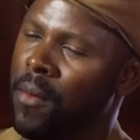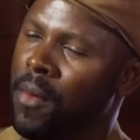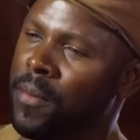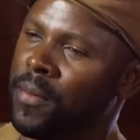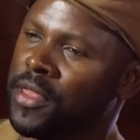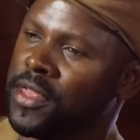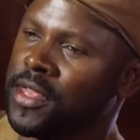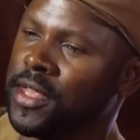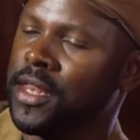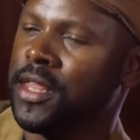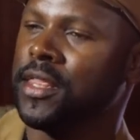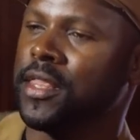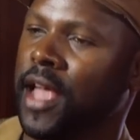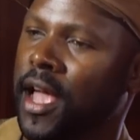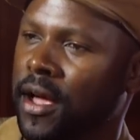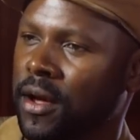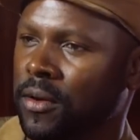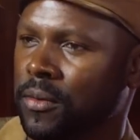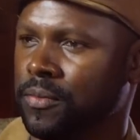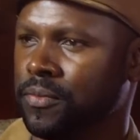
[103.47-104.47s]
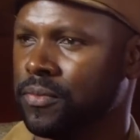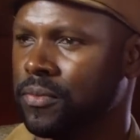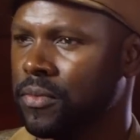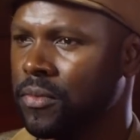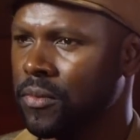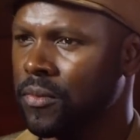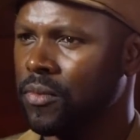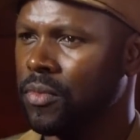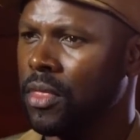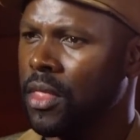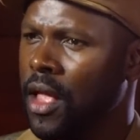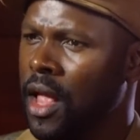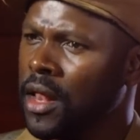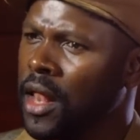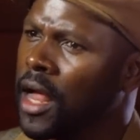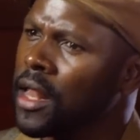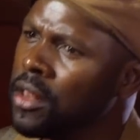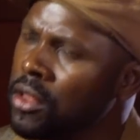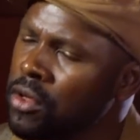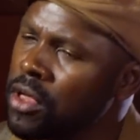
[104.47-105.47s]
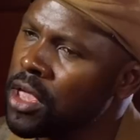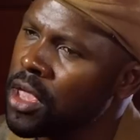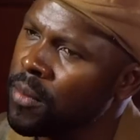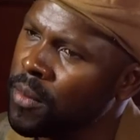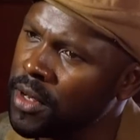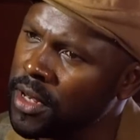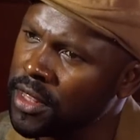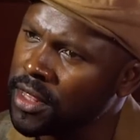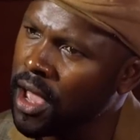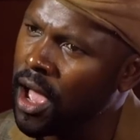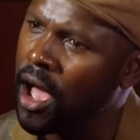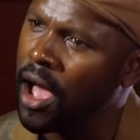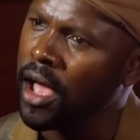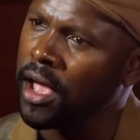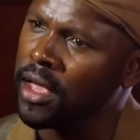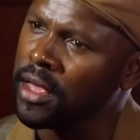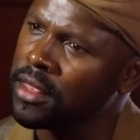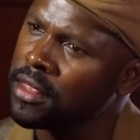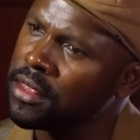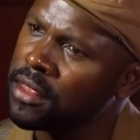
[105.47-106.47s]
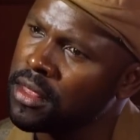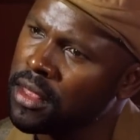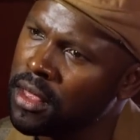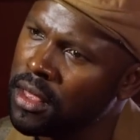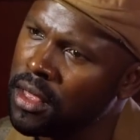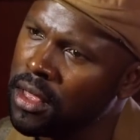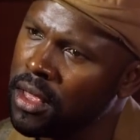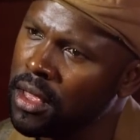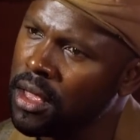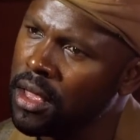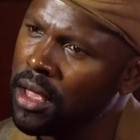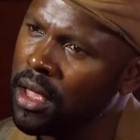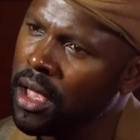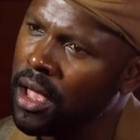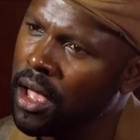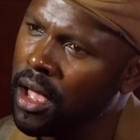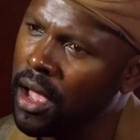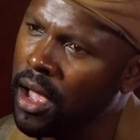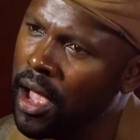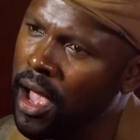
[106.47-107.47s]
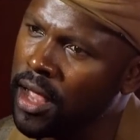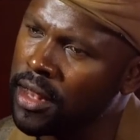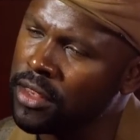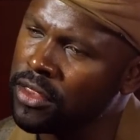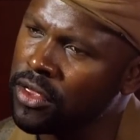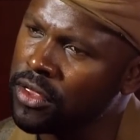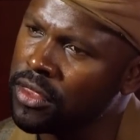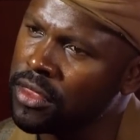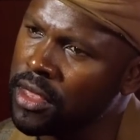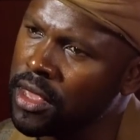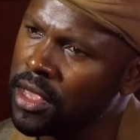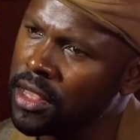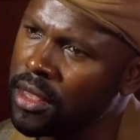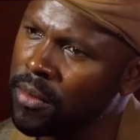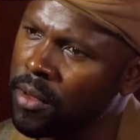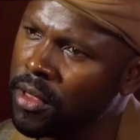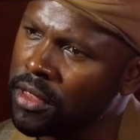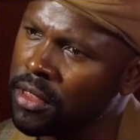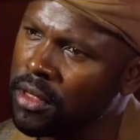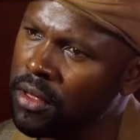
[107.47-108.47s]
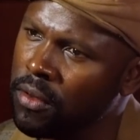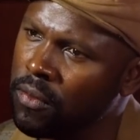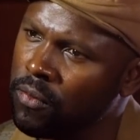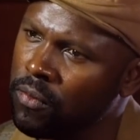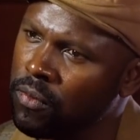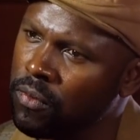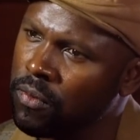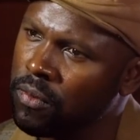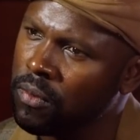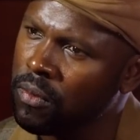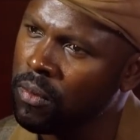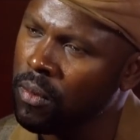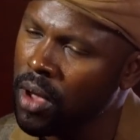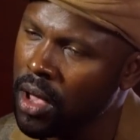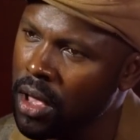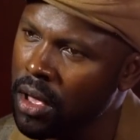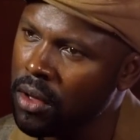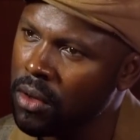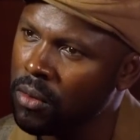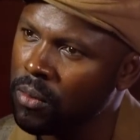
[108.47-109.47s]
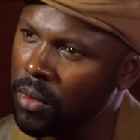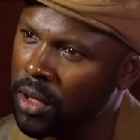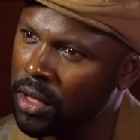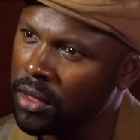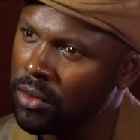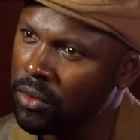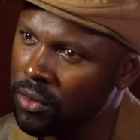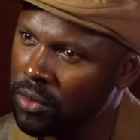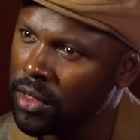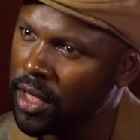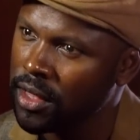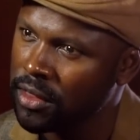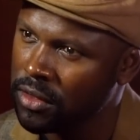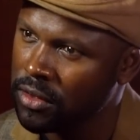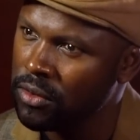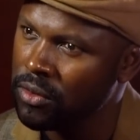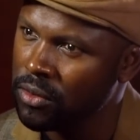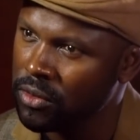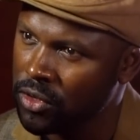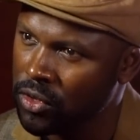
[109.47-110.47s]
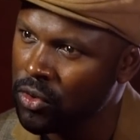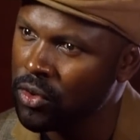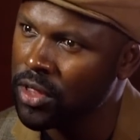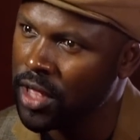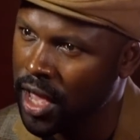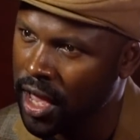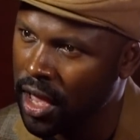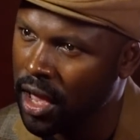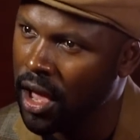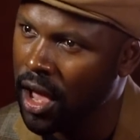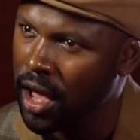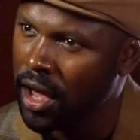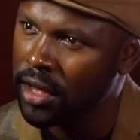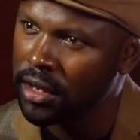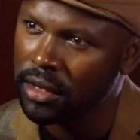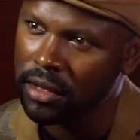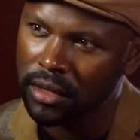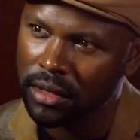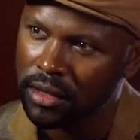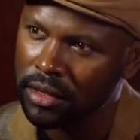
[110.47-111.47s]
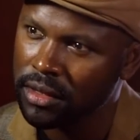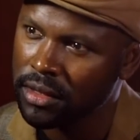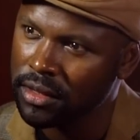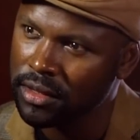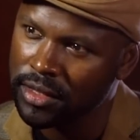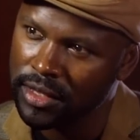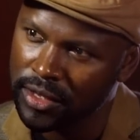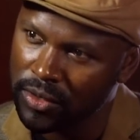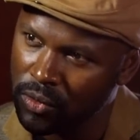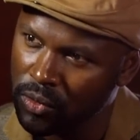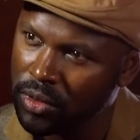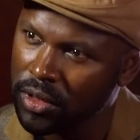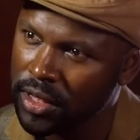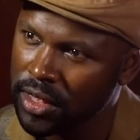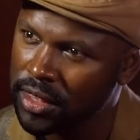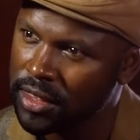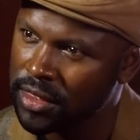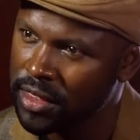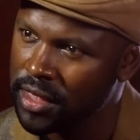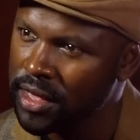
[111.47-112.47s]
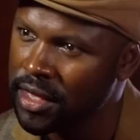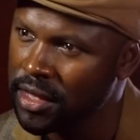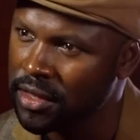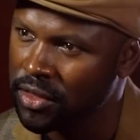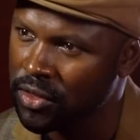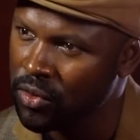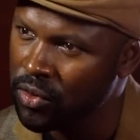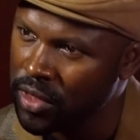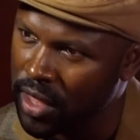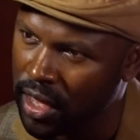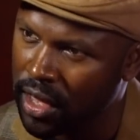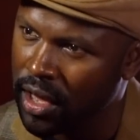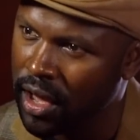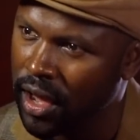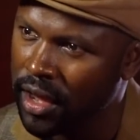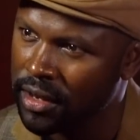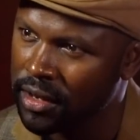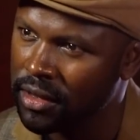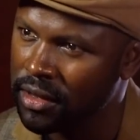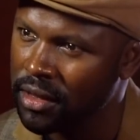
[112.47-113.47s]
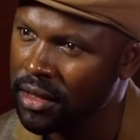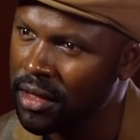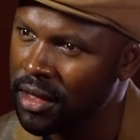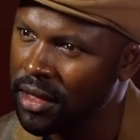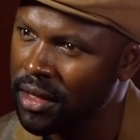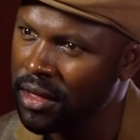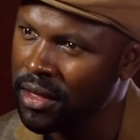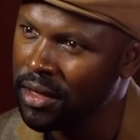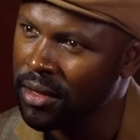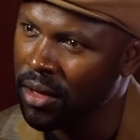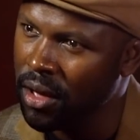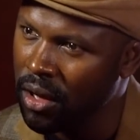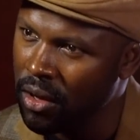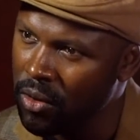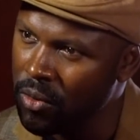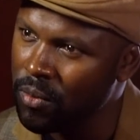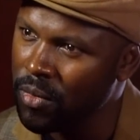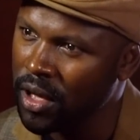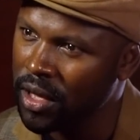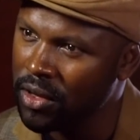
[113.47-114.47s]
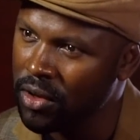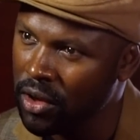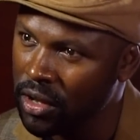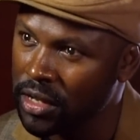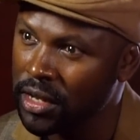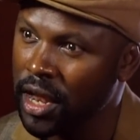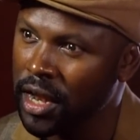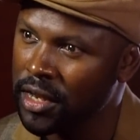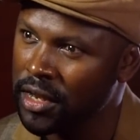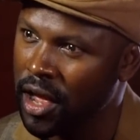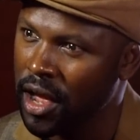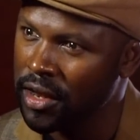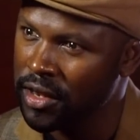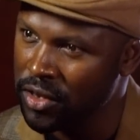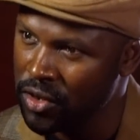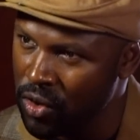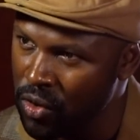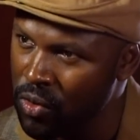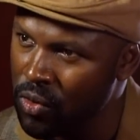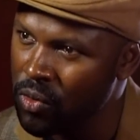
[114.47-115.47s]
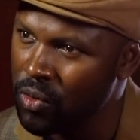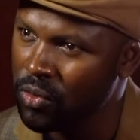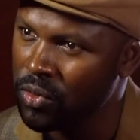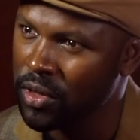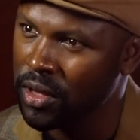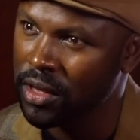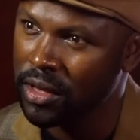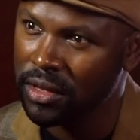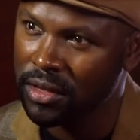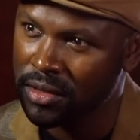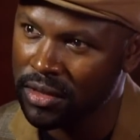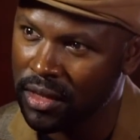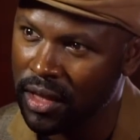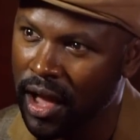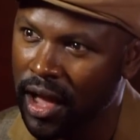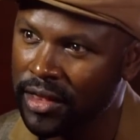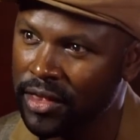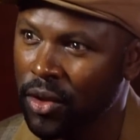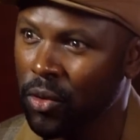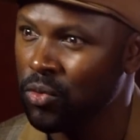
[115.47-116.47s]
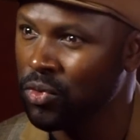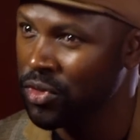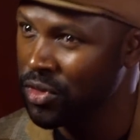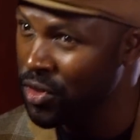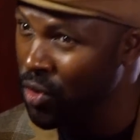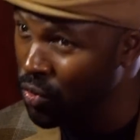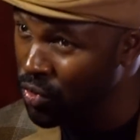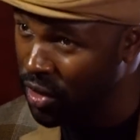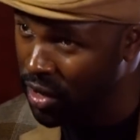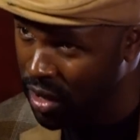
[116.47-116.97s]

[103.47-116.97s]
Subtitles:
remember sitting down, looking him in his eyes, and just thinking to myself, wow, man, you're that dude. You're that guy that did all these things. You're that guy that, oh my God, and I don't know the